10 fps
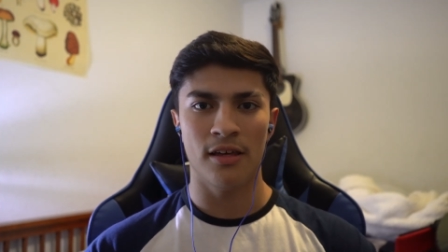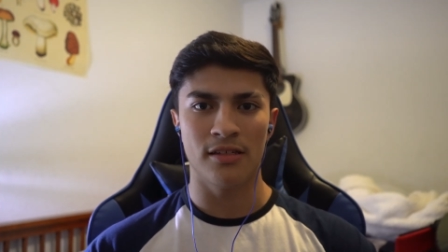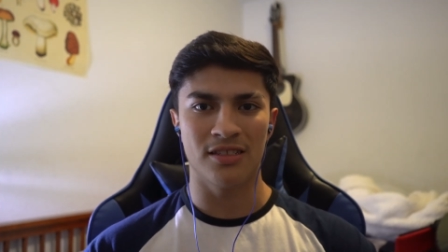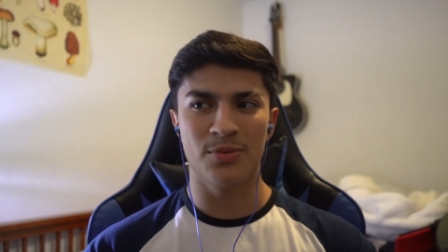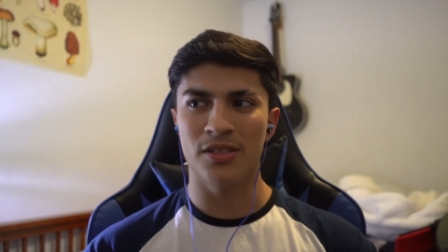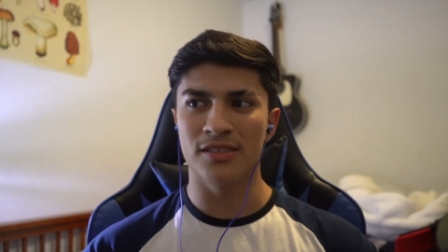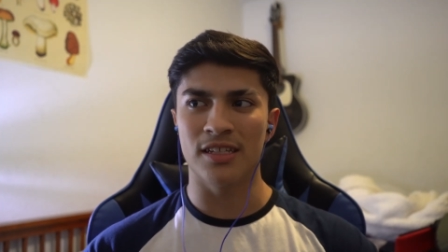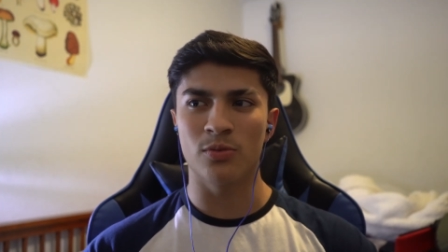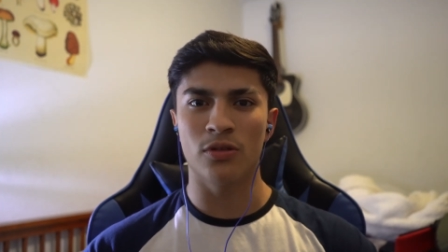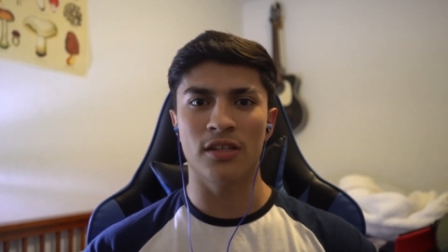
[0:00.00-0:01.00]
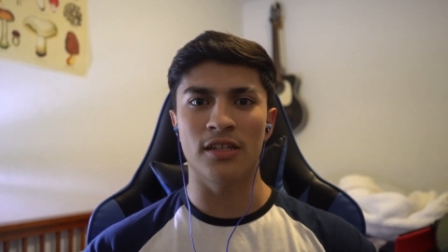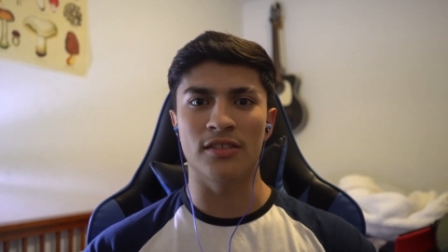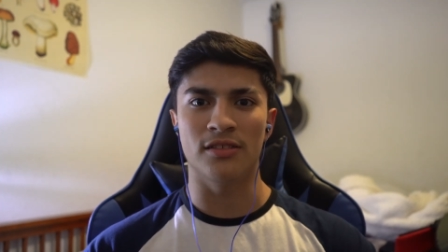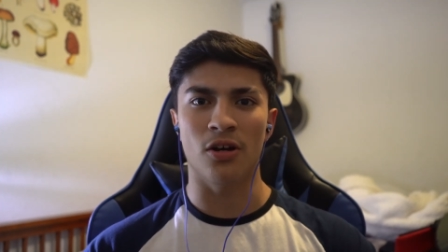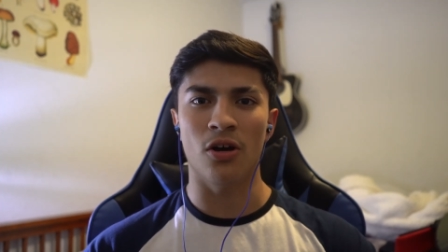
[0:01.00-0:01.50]
Just because that's what they
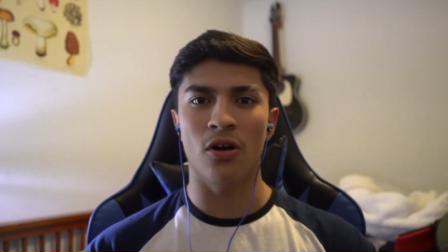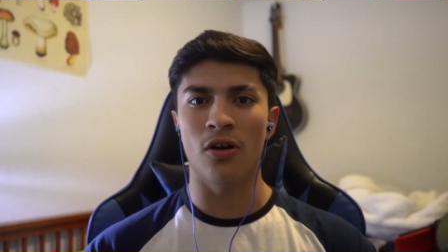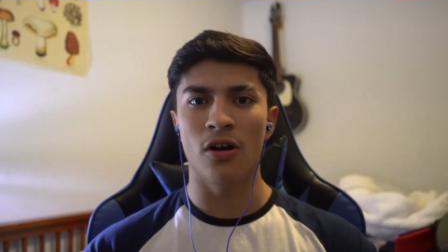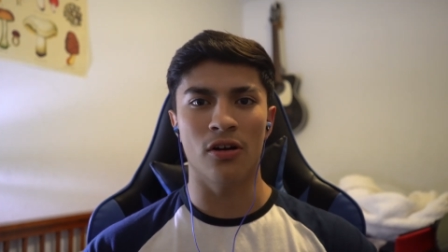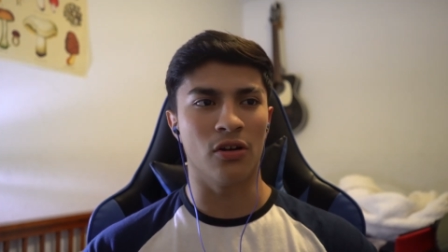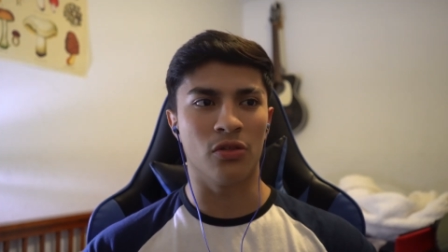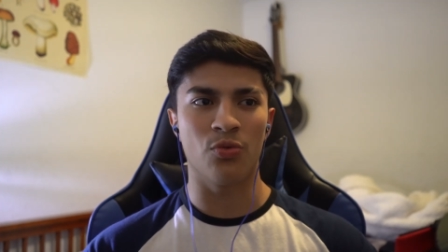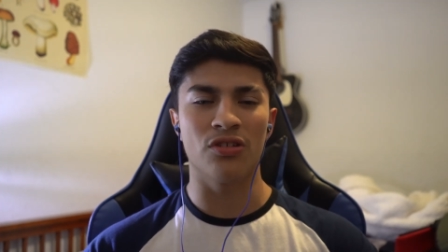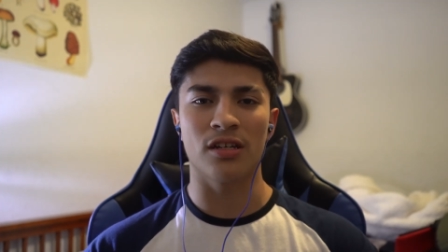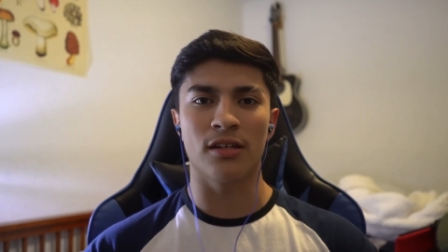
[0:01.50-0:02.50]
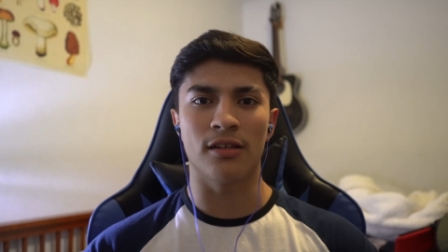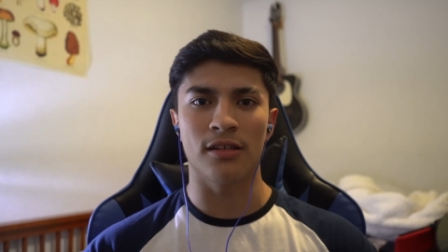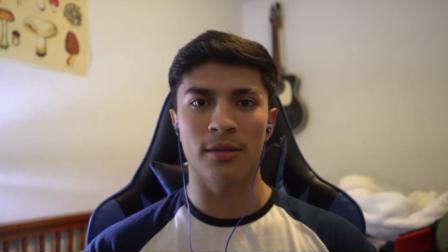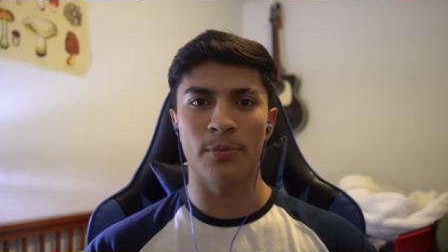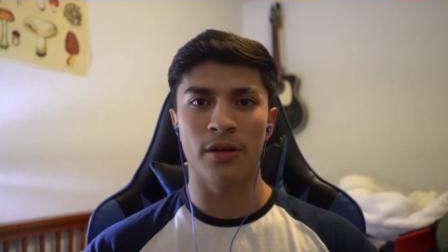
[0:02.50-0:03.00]
saw on a three second
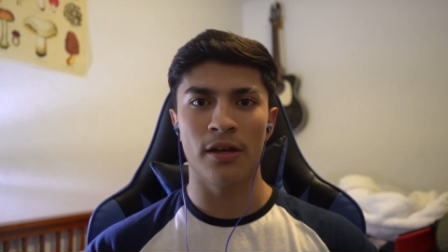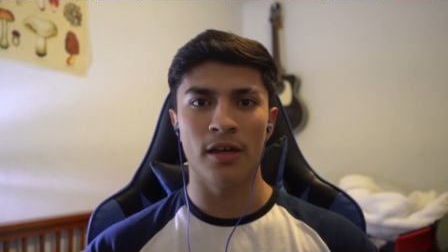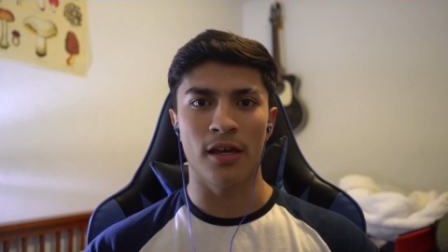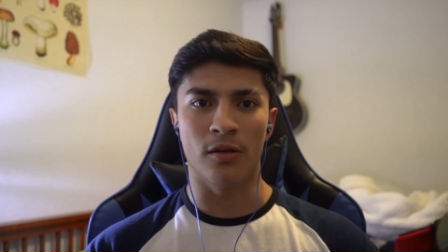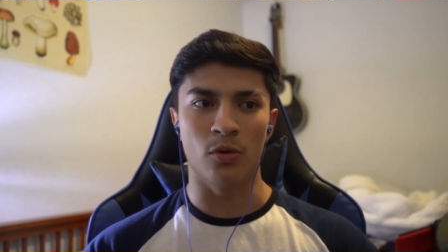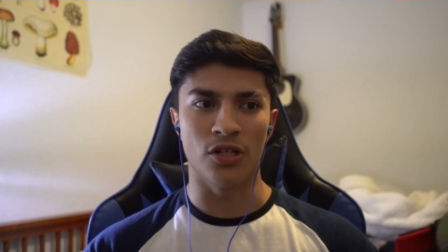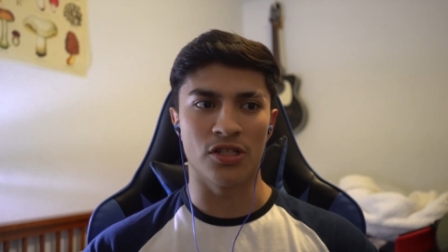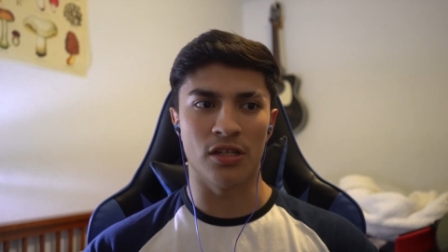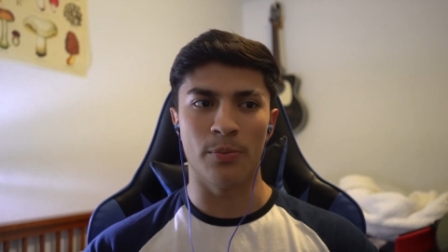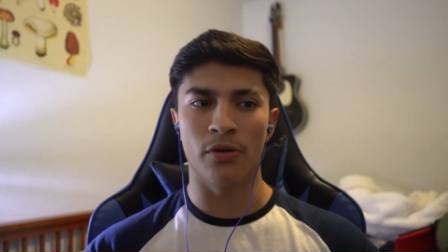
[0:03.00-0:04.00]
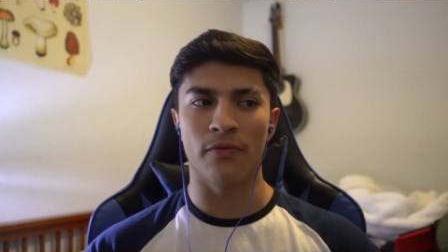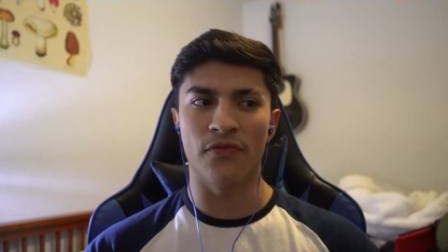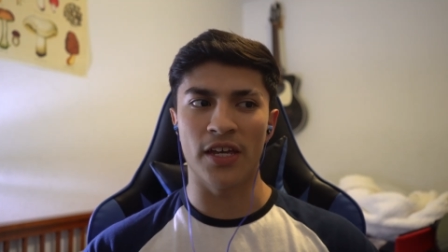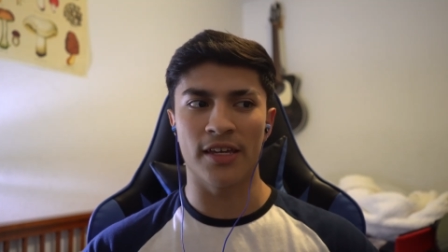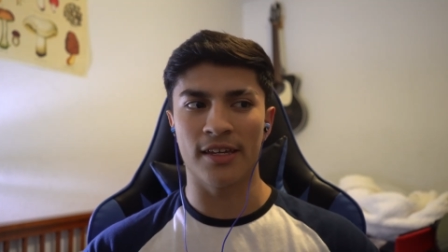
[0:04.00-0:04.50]
clip in which they put a
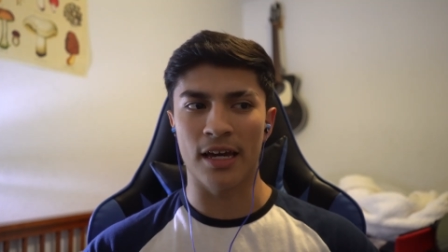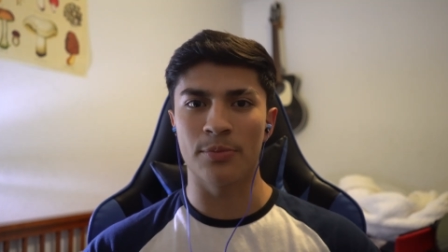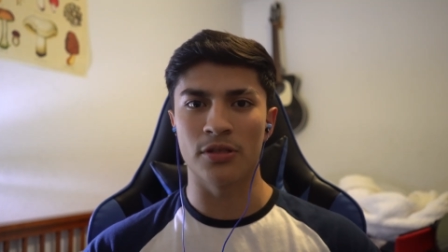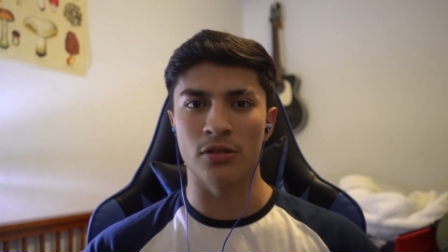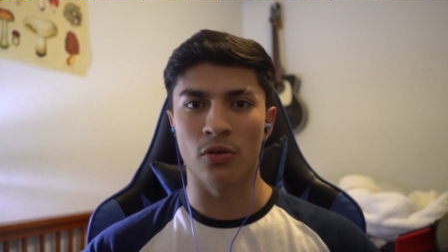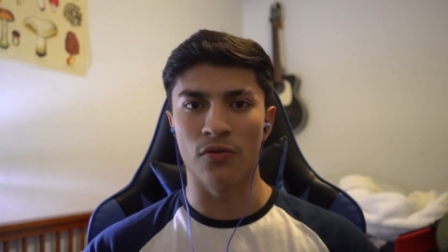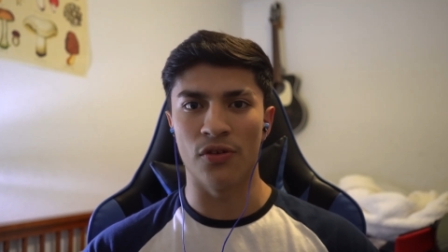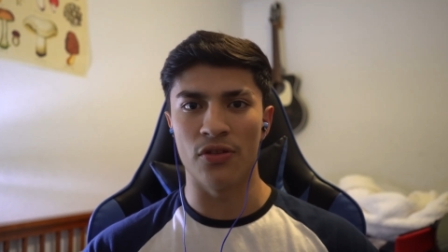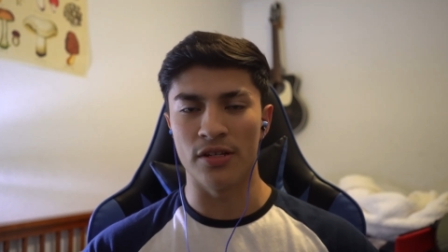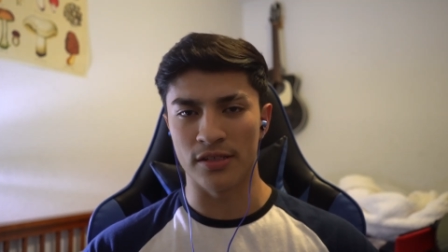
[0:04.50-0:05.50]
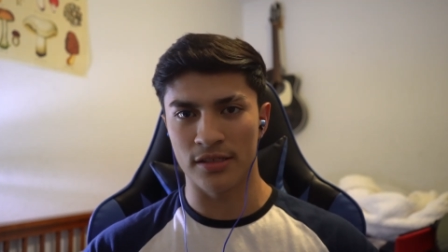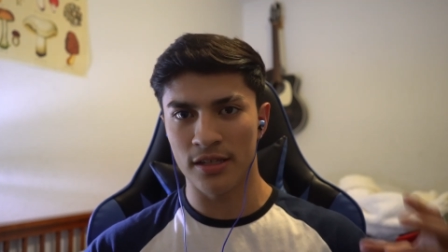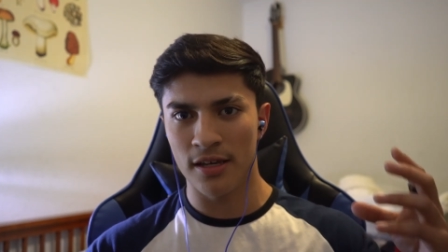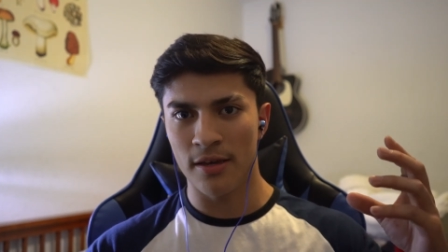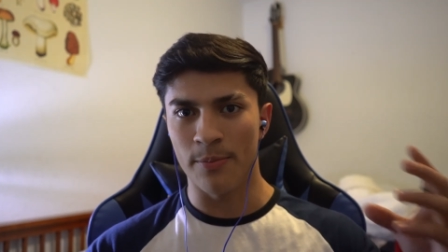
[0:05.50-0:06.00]
fake caption over
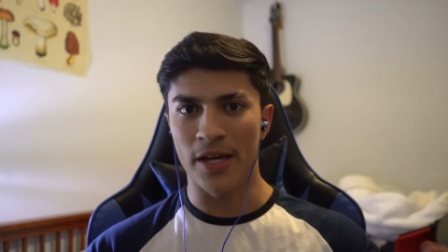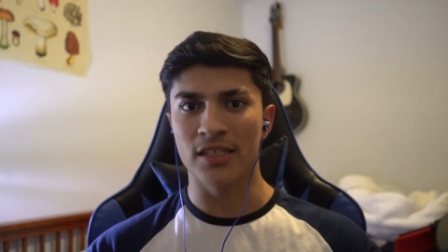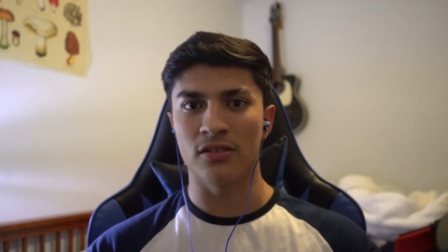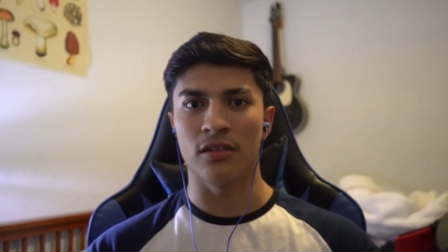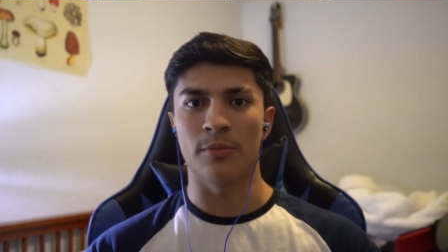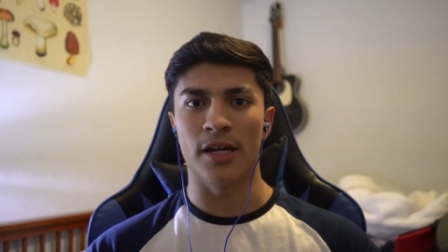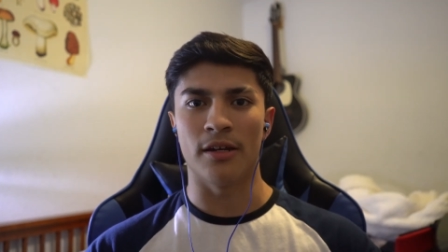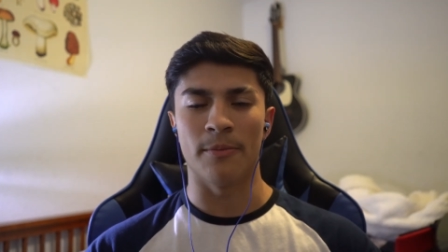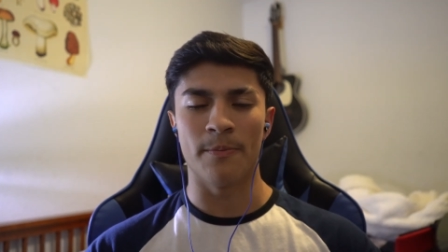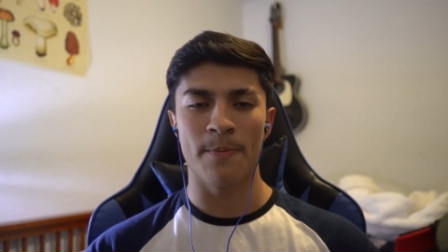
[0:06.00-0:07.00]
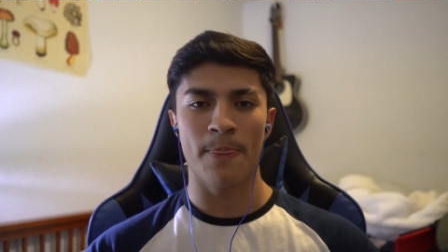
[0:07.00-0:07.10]
this masculine man.